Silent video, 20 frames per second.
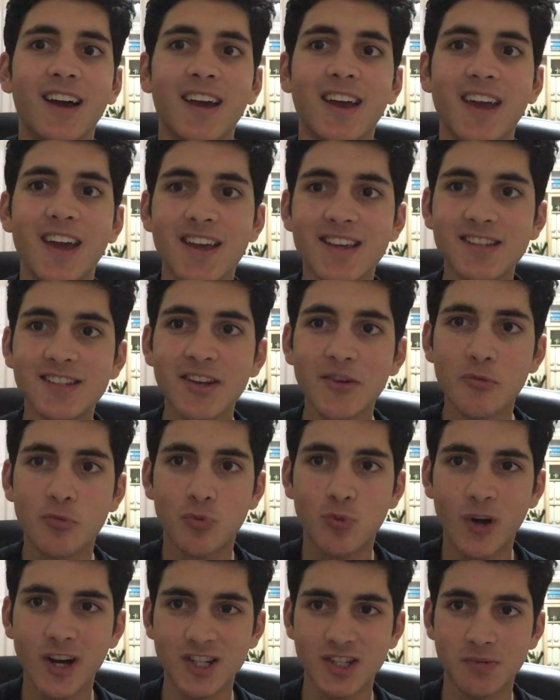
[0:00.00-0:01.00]

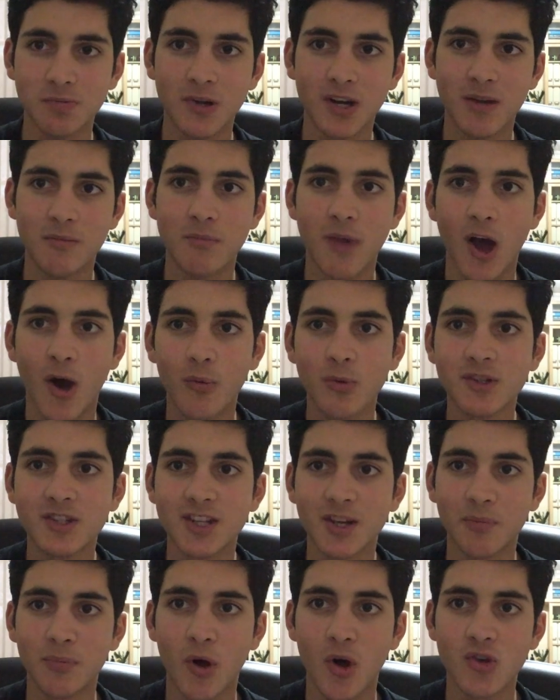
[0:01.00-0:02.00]
Isn't Richmond and Melbourne
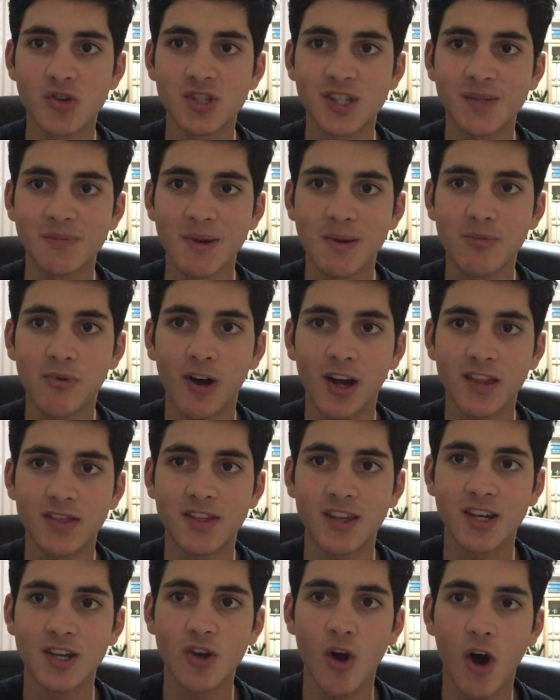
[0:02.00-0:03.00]
supposed to be played
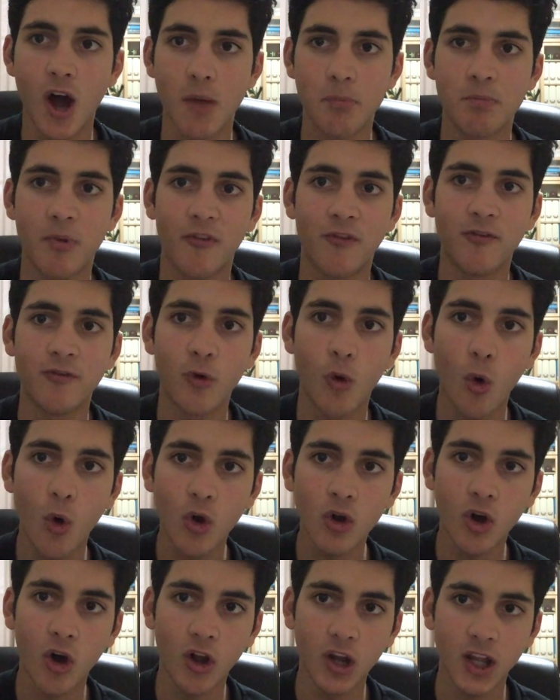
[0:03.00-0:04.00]
the night before
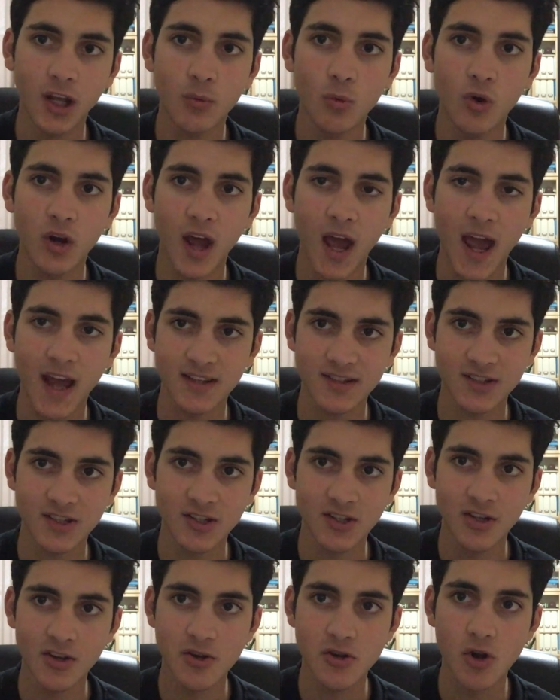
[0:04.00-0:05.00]
Collingwood
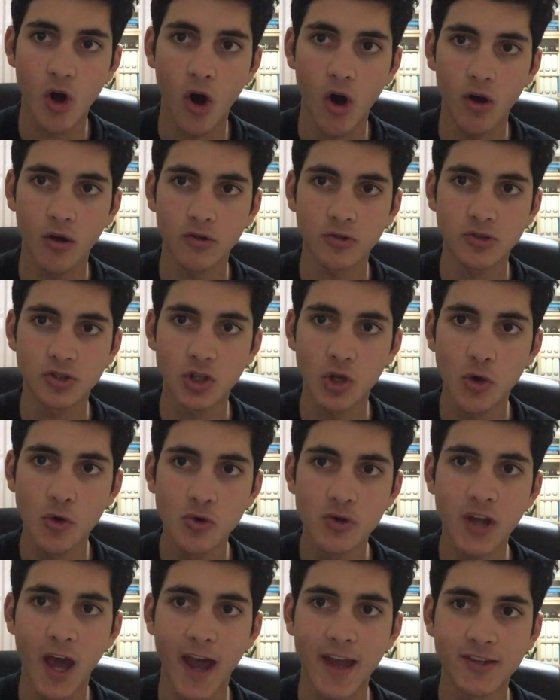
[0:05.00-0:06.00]
Essendon, not
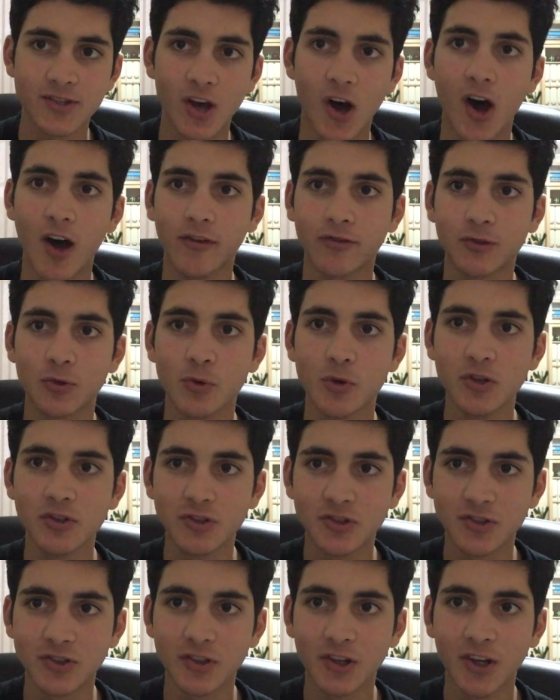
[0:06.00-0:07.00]
2 days
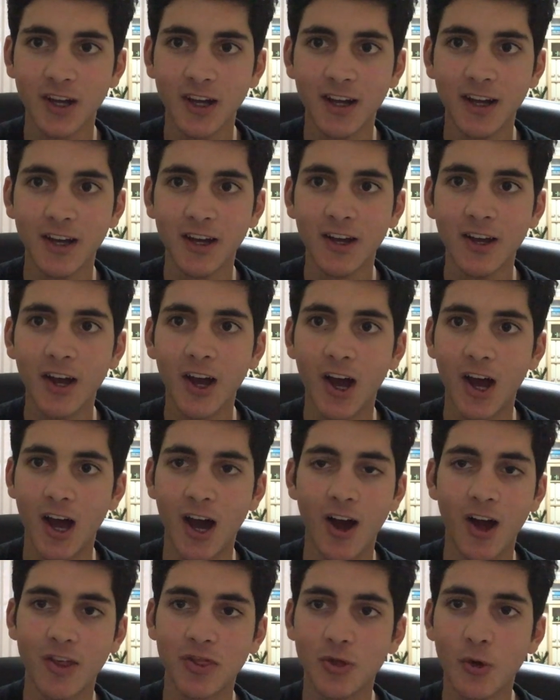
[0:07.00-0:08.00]
afterwards?
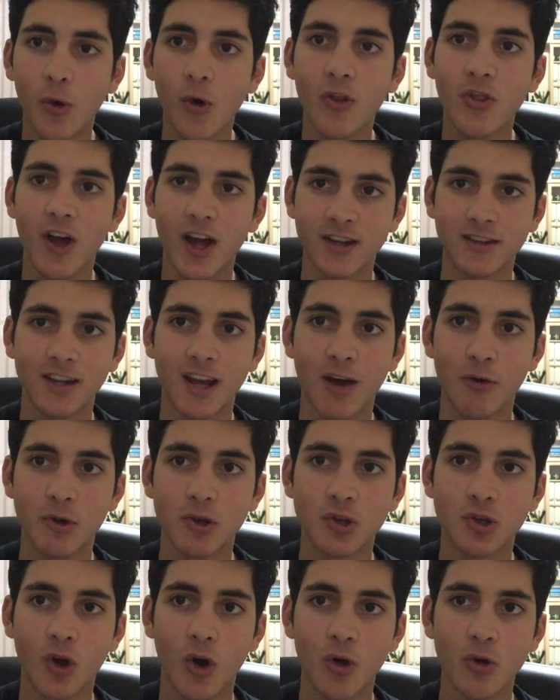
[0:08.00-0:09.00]
I thought that's how
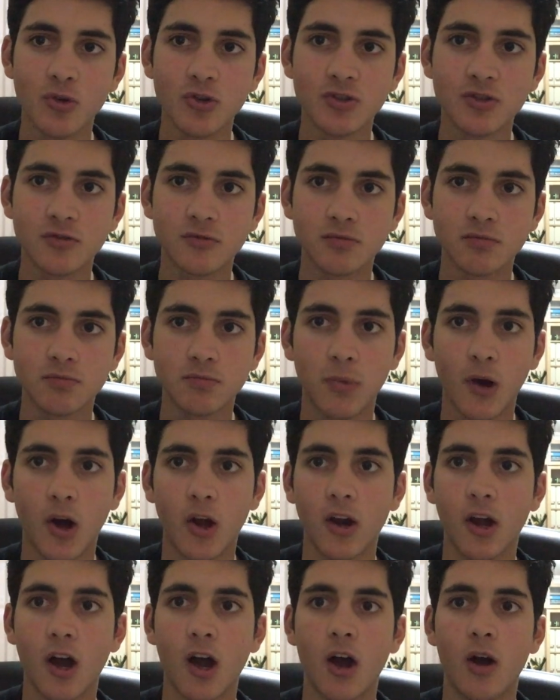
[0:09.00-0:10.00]
it goes,
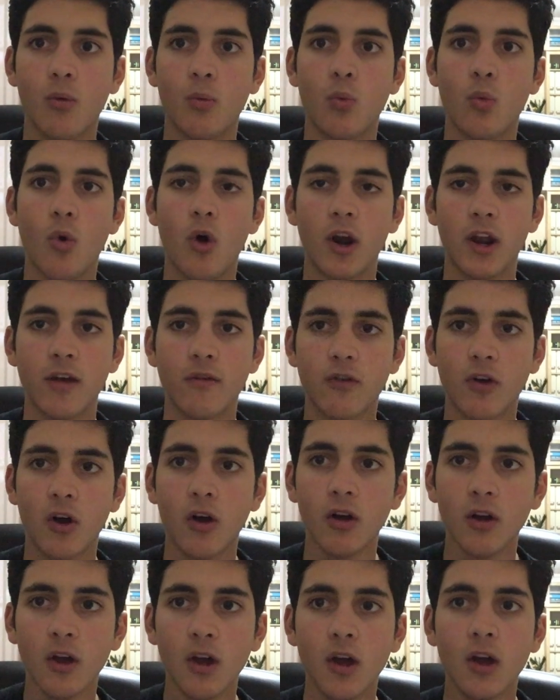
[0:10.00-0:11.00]
but whatever.